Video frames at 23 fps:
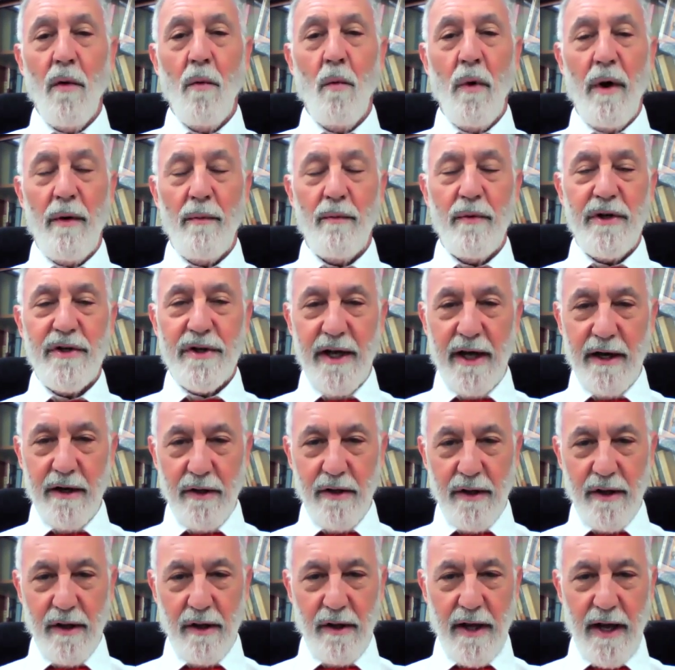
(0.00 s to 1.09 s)
when we
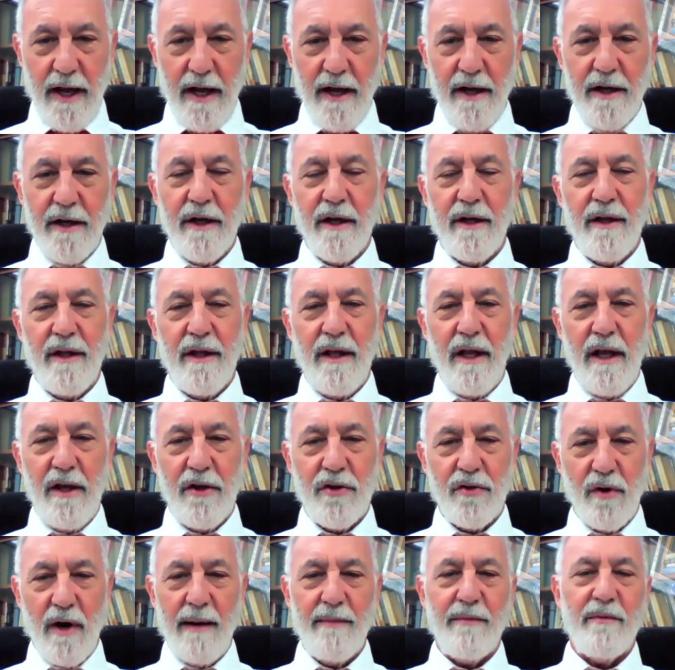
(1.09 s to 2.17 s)
settled the land, the
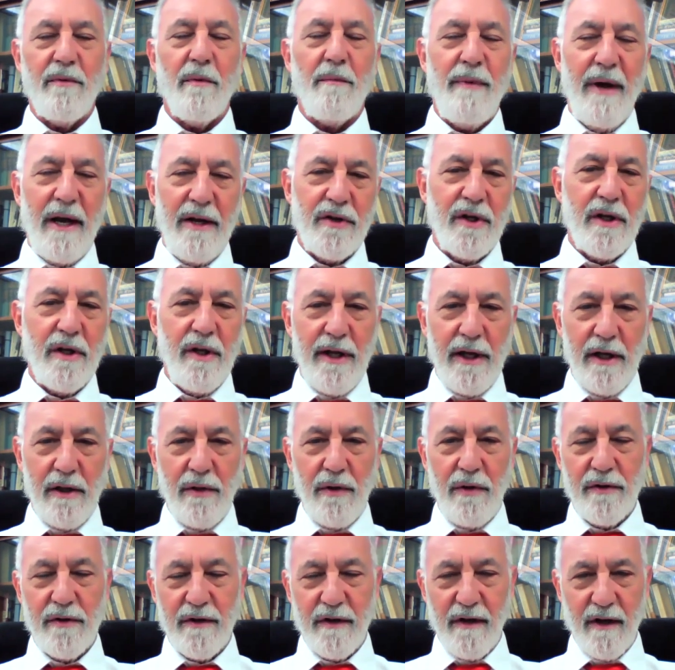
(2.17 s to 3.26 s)
tribes were basically a
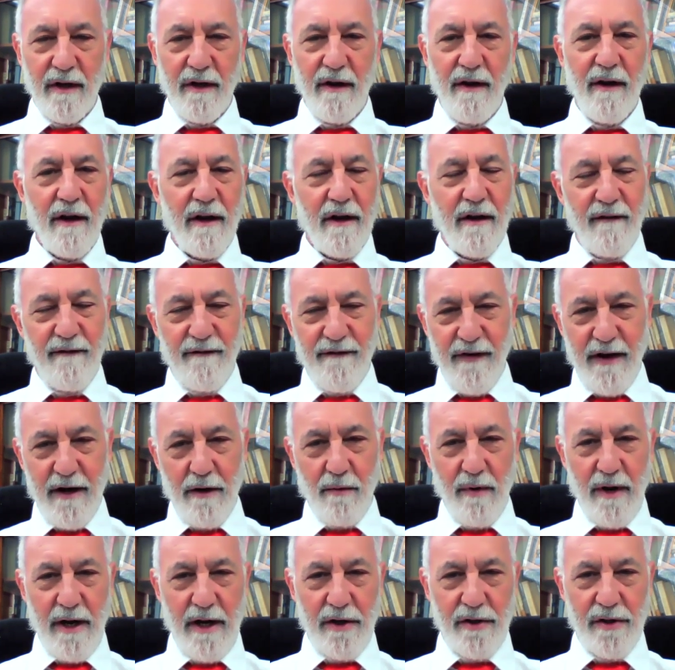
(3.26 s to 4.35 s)
loose
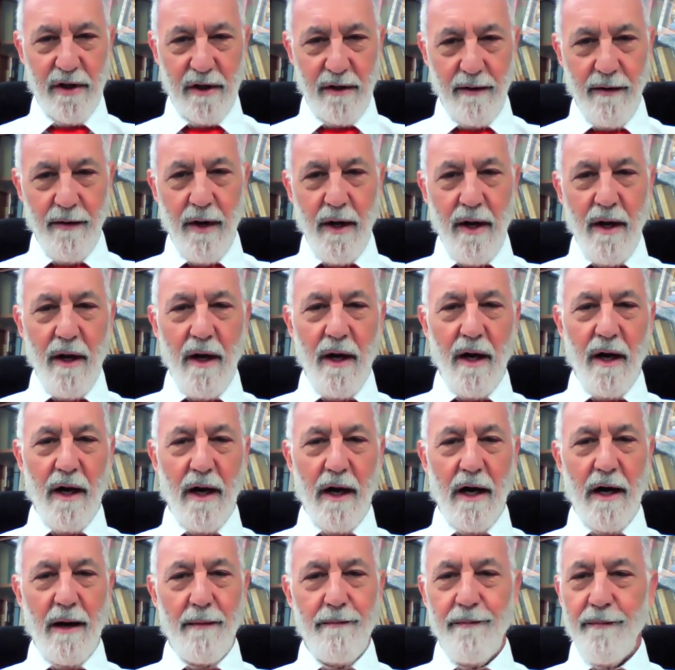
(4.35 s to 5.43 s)
confederation.
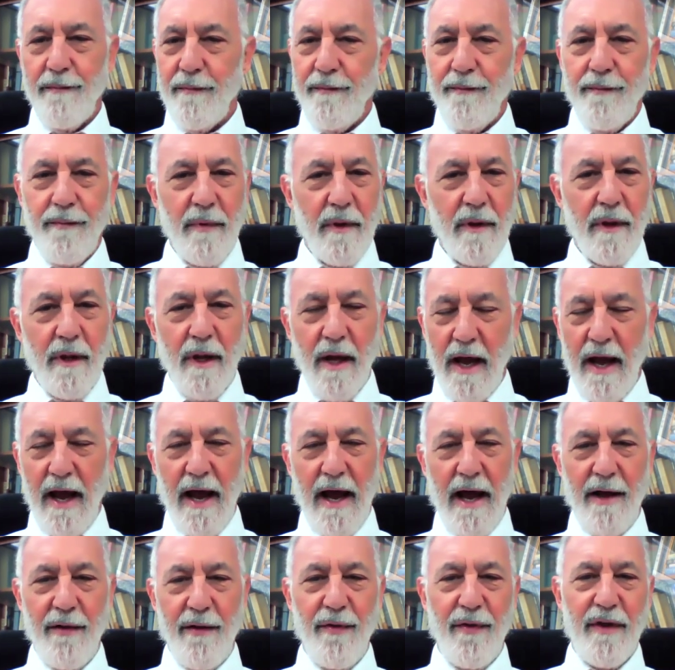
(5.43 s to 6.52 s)

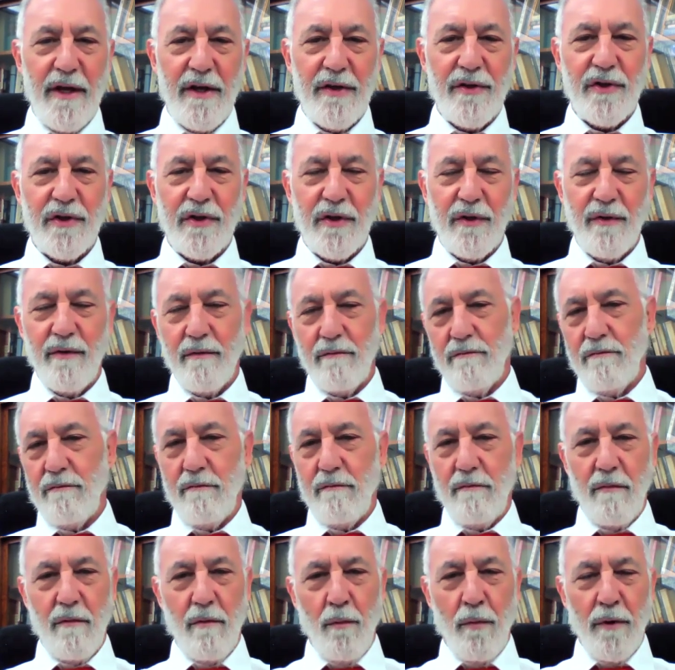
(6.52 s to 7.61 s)
And this
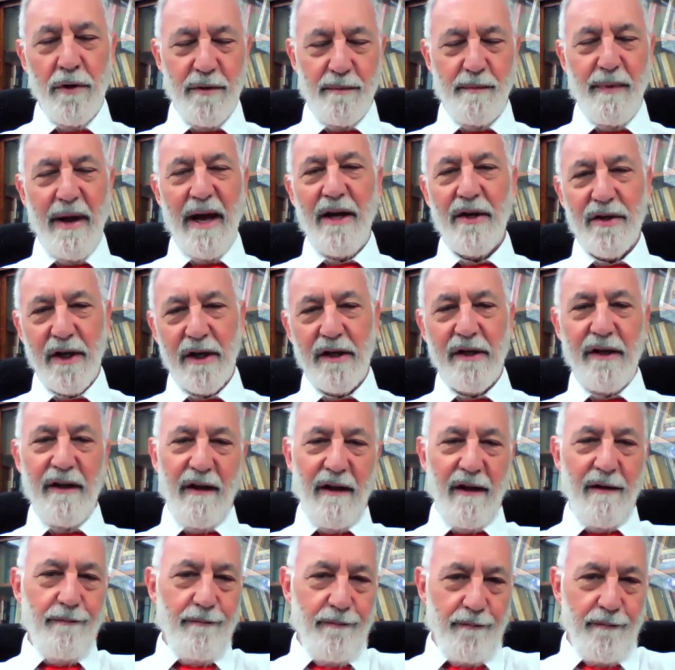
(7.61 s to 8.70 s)
was
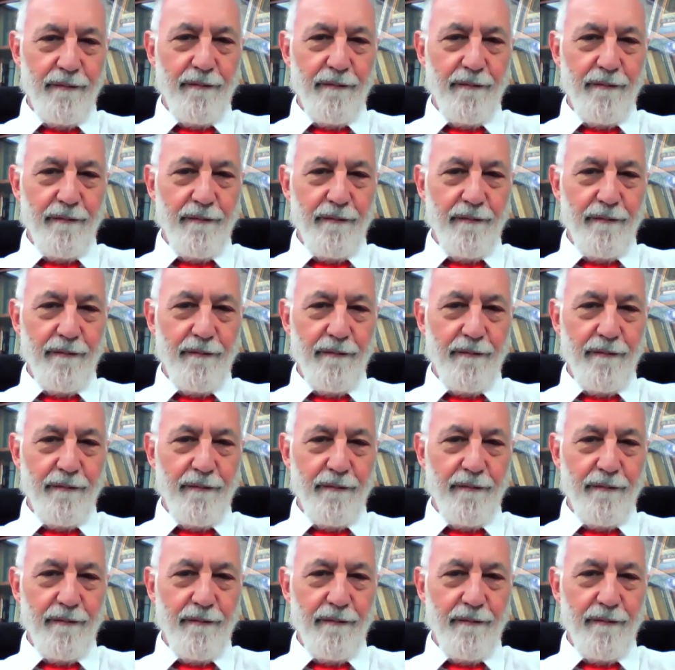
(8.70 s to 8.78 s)
basically